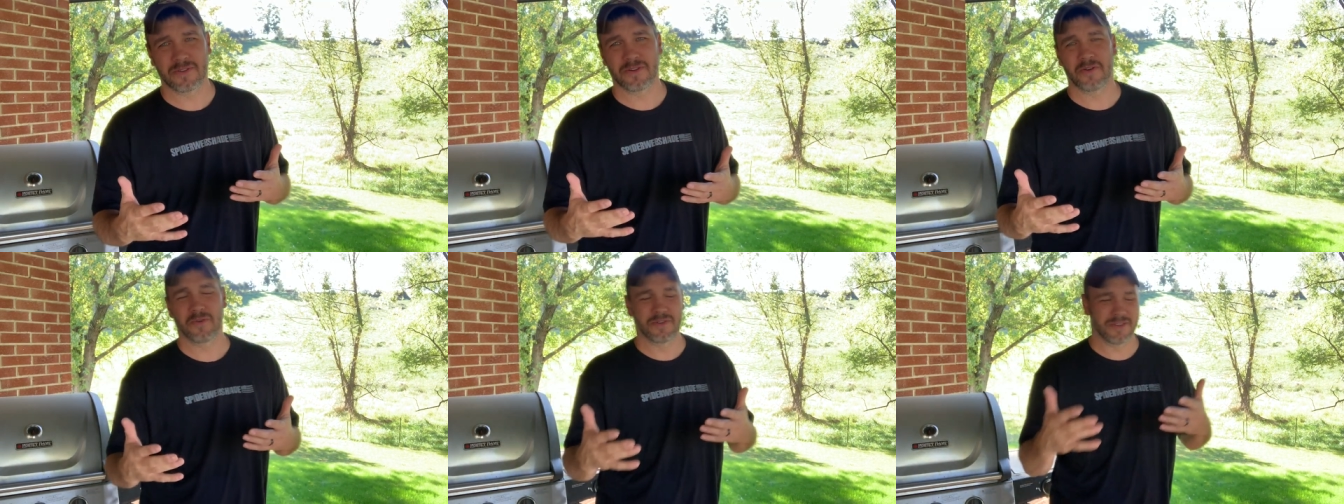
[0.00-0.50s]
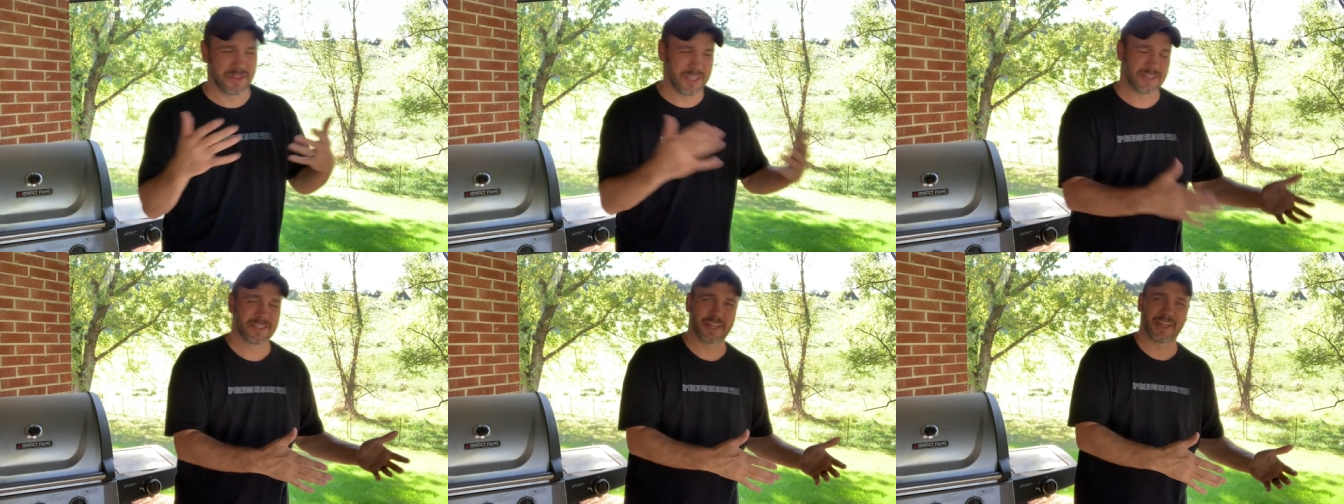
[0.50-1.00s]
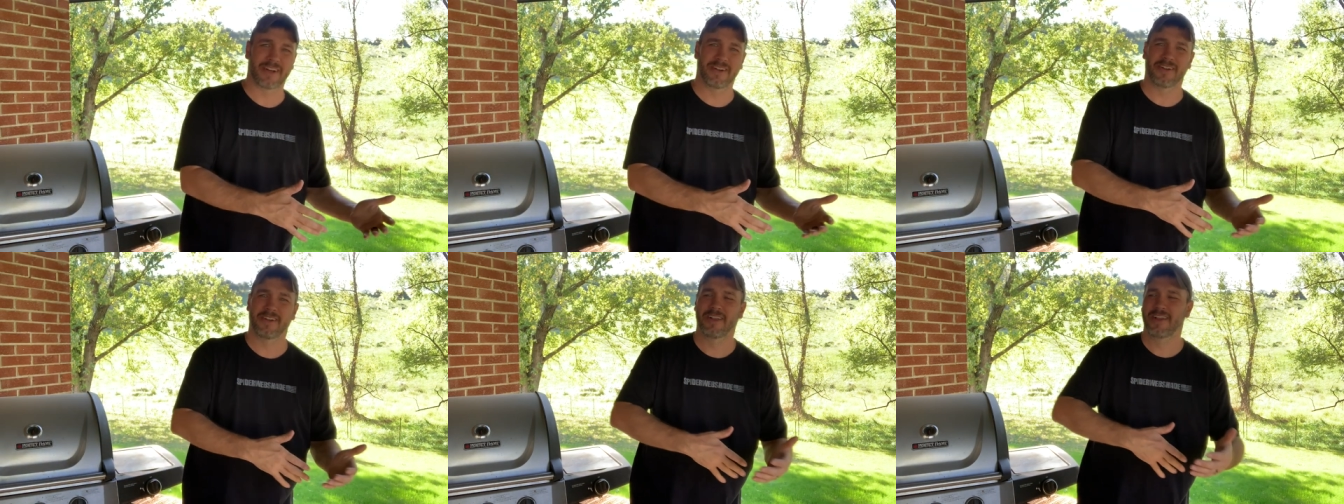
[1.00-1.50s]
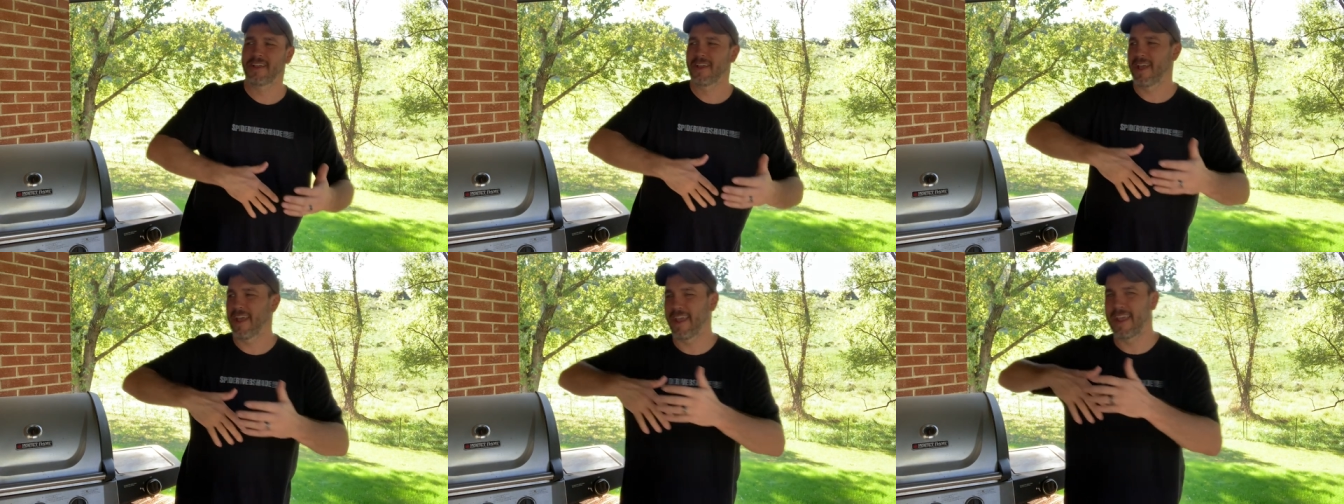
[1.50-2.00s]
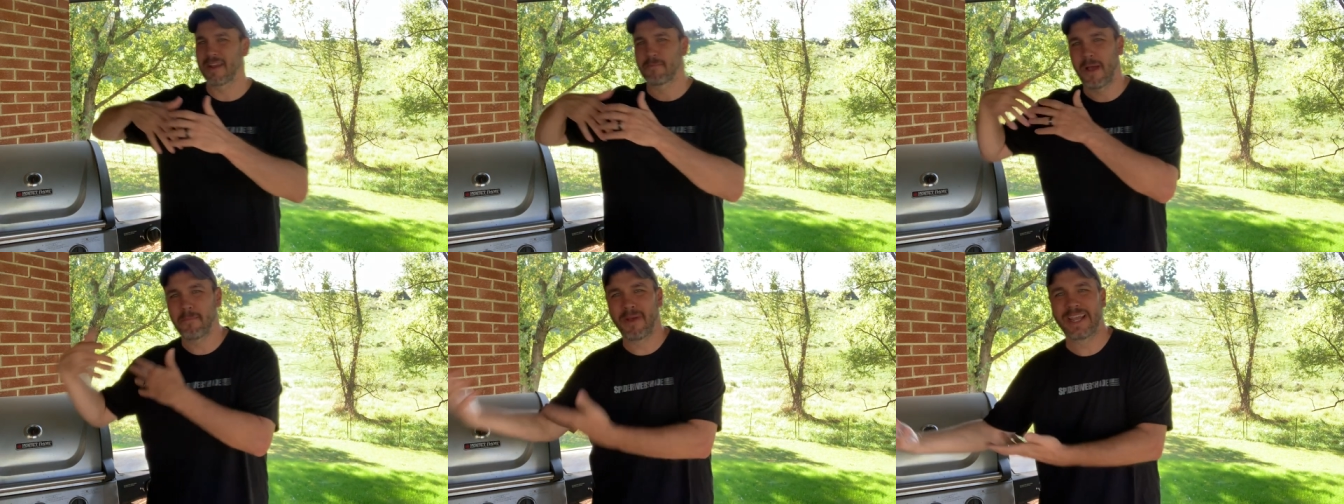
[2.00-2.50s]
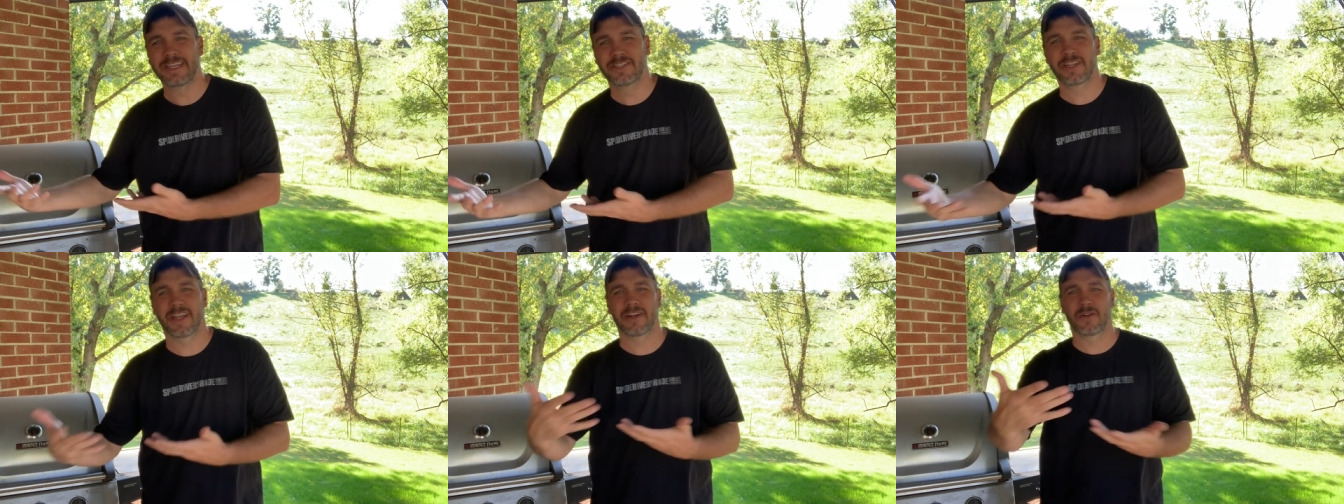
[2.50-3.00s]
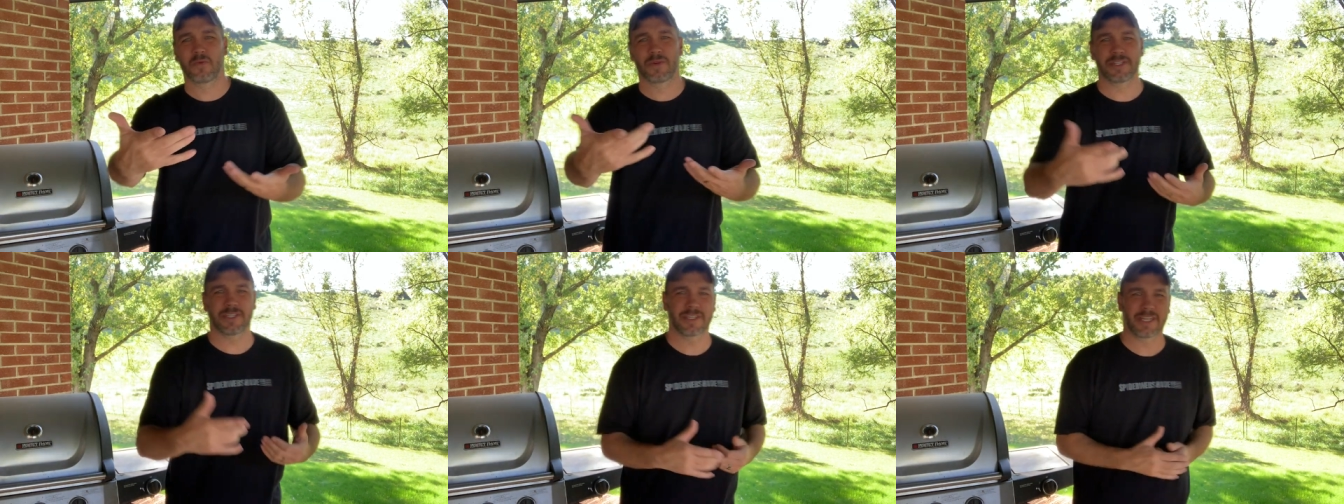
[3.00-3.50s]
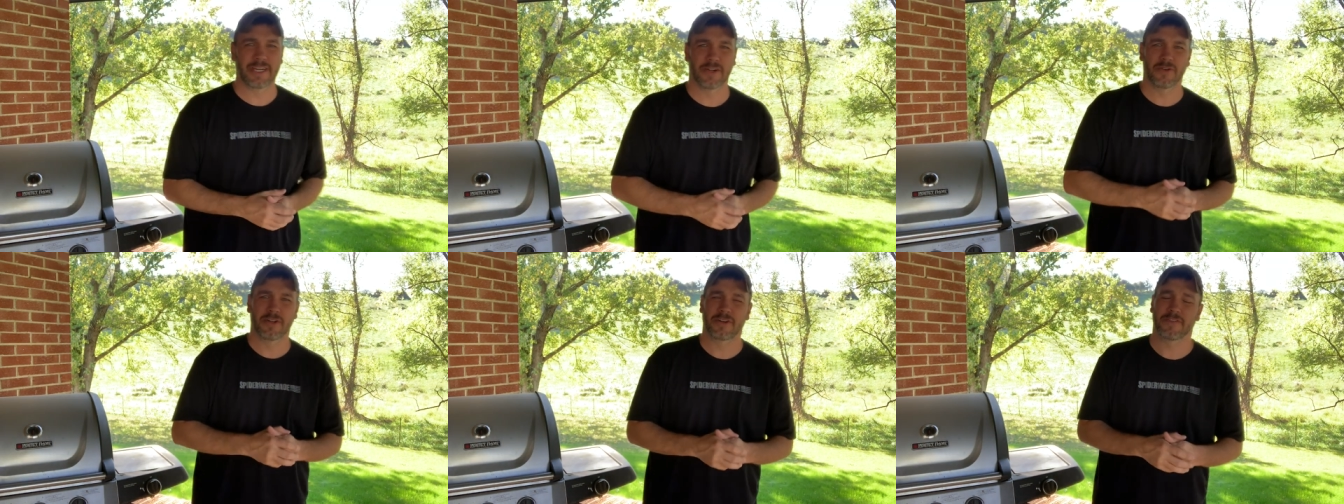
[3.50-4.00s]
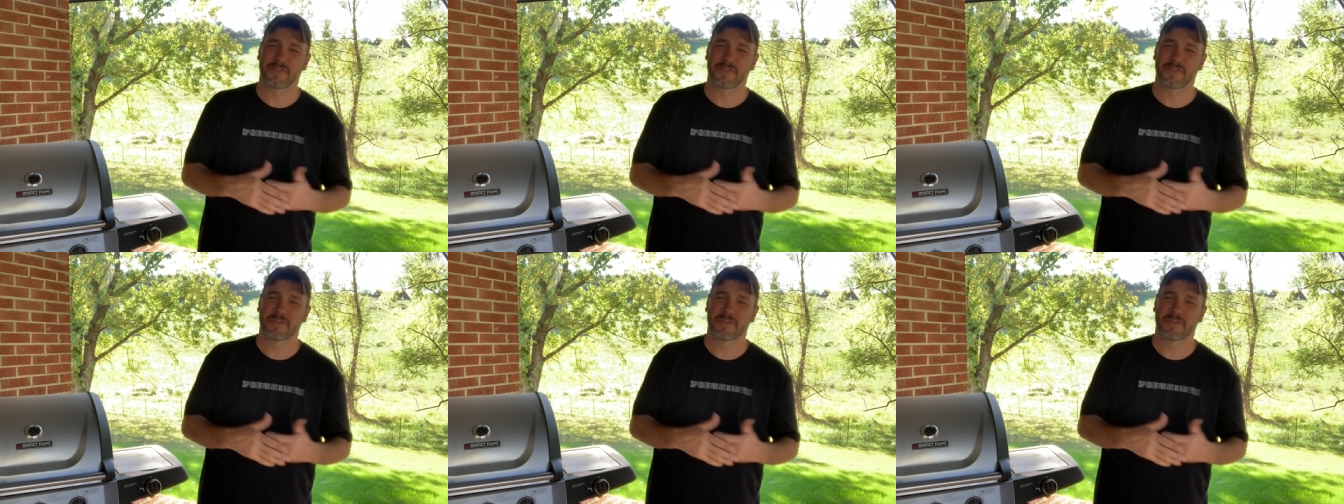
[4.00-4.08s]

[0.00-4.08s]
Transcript: you know, in this channel and my main channel, which is Gear Runner.